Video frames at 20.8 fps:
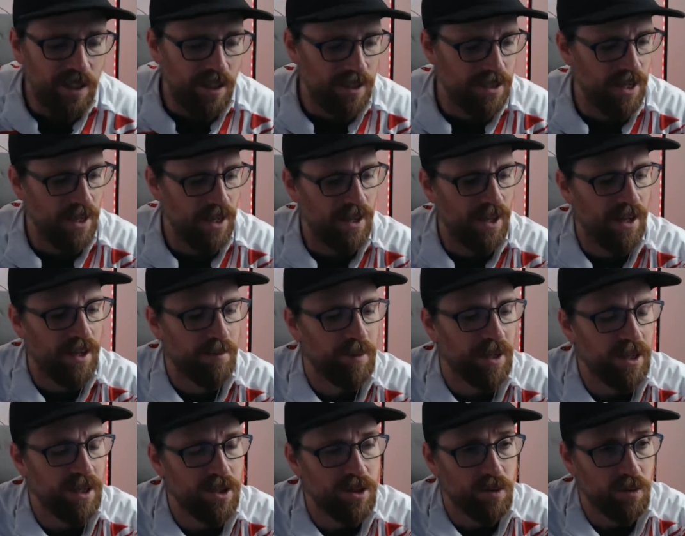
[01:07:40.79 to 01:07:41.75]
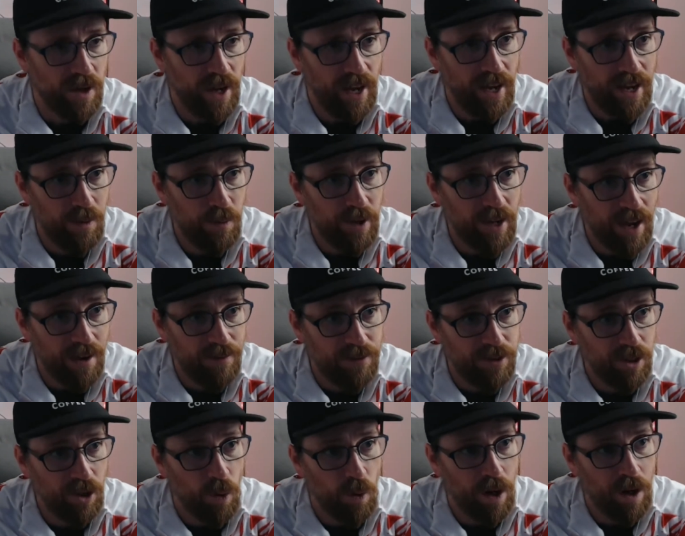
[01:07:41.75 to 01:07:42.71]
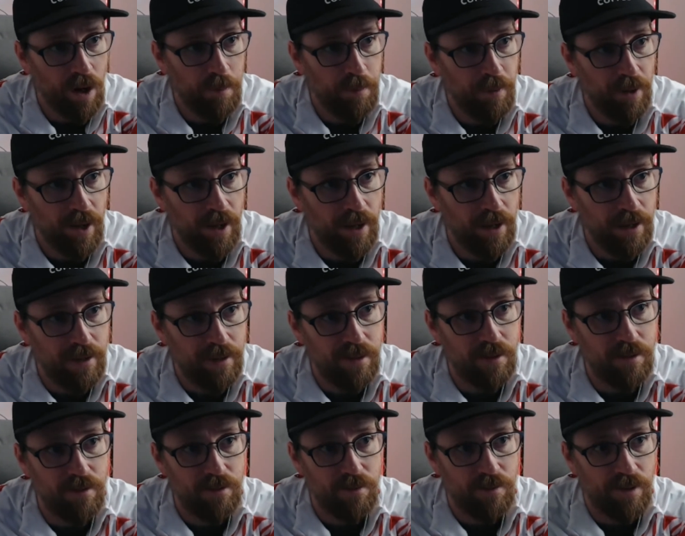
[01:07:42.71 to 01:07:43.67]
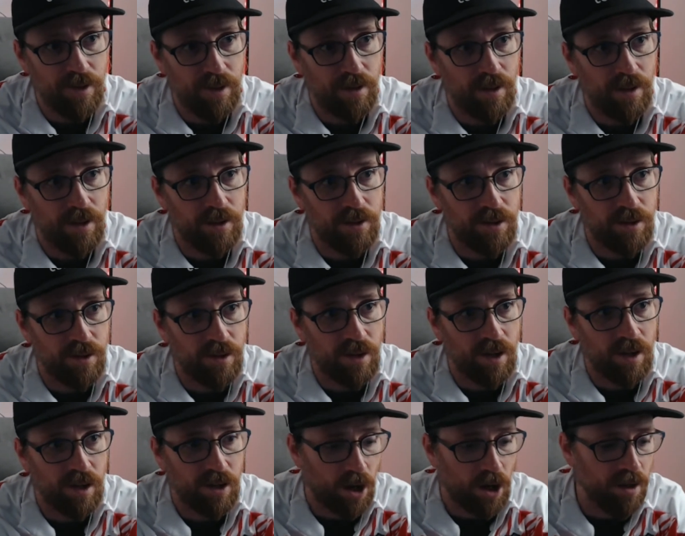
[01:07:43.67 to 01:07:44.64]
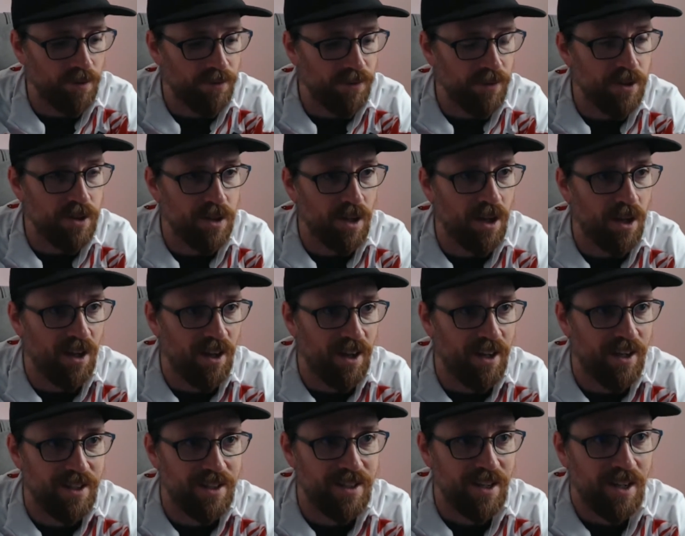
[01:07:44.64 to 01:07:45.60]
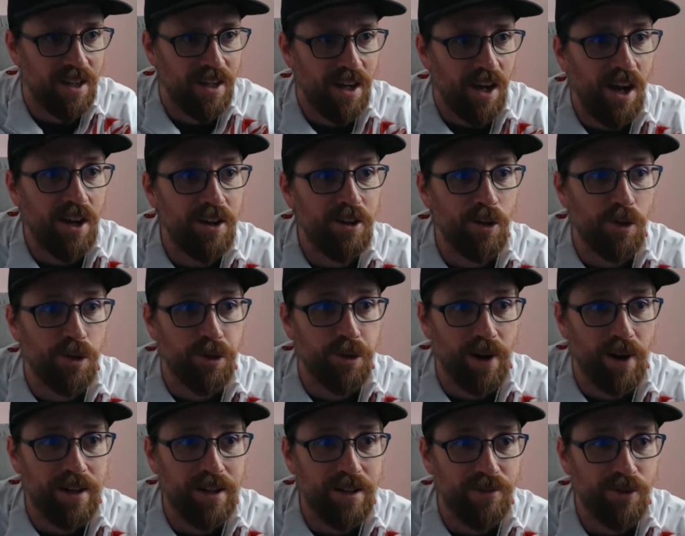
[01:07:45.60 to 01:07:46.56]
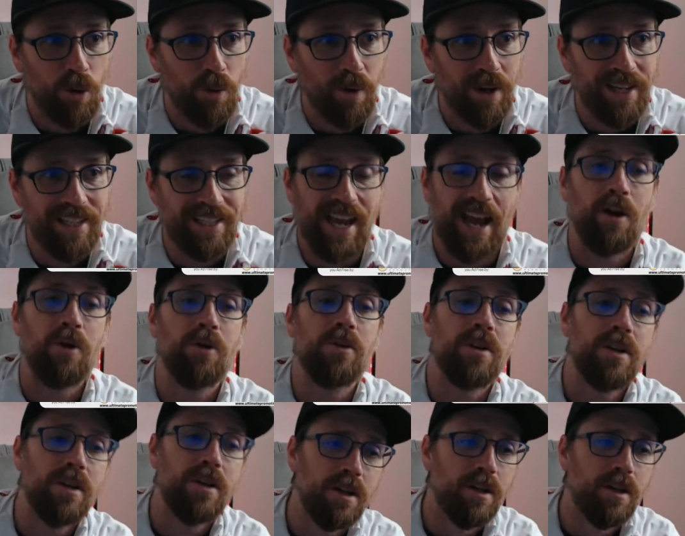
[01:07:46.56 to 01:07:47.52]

I say that because we have to go up, and Cardiff is under threat of going down.